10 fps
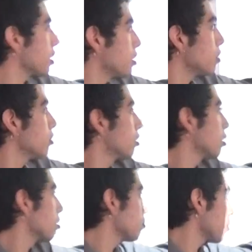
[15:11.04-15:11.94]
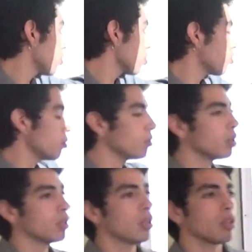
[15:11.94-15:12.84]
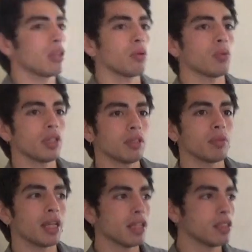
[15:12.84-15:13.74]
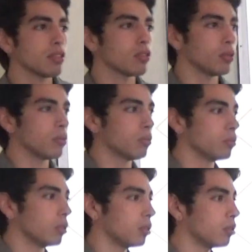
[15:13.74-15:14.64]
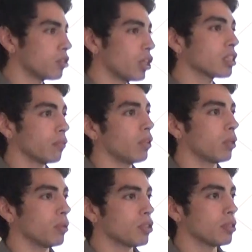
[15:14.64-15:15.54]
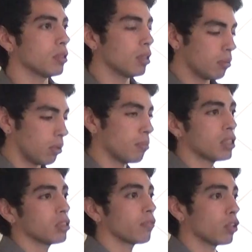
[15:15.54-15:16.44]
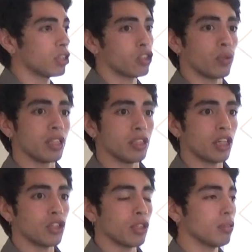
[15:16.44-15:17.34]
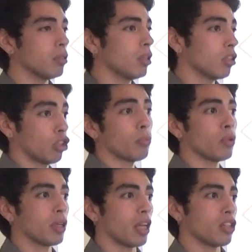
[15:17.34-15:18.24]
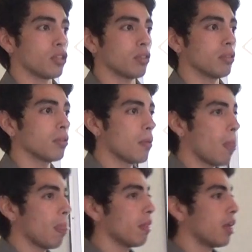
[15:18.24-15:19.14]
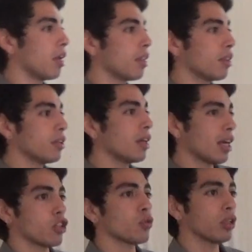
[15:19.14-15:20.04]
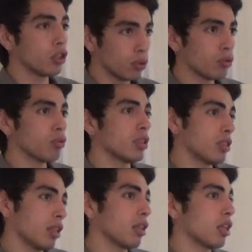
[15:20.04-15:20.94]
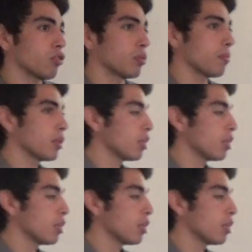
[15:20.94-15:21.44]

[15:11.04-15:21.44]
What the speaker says: here in matrix 2 that were related to chunks of language by means of contextualization, communication, and their actual use inside the classroom.